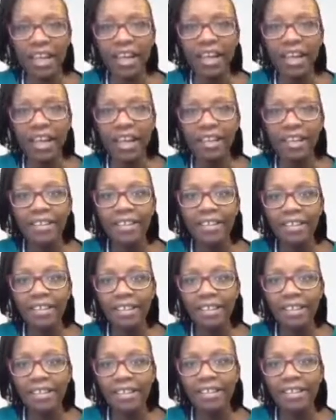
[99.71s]
And the
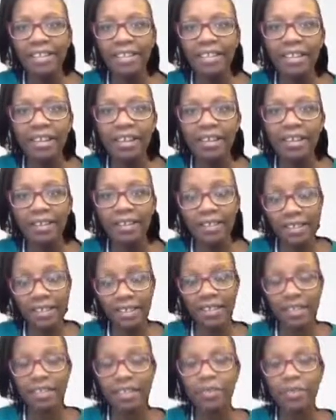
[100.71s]
CDC, uh, that's the
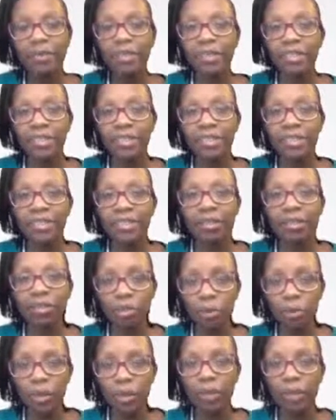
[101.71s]
Centers for Disease
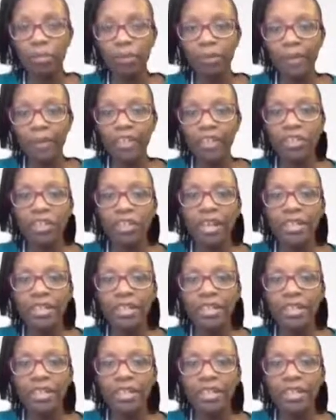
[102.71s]
Control and Prevention,